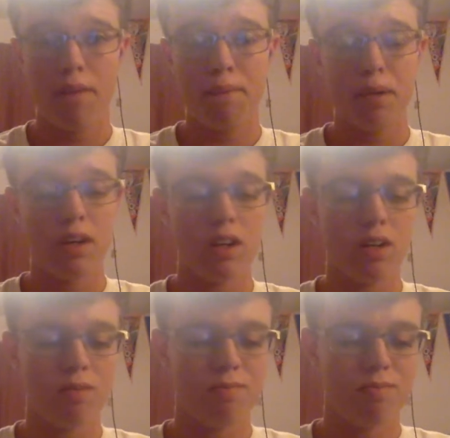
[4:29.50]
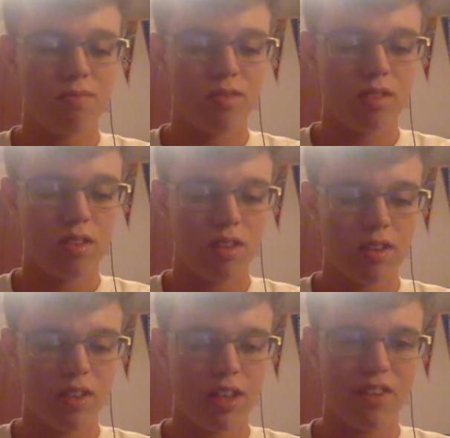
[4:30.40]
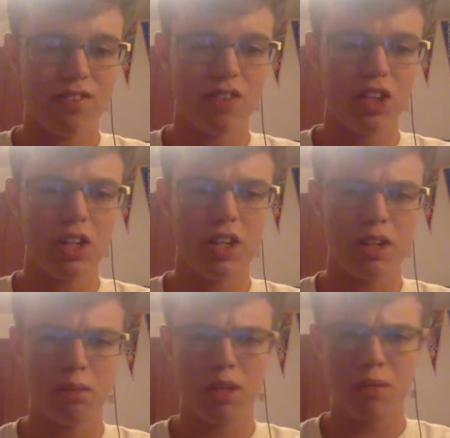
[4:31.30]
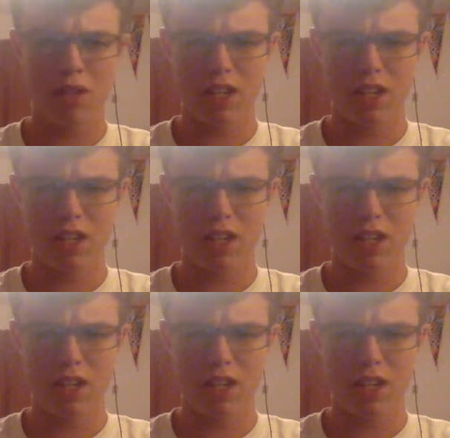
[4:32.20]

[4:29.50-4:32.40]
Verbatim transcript: but um, they really did not play up to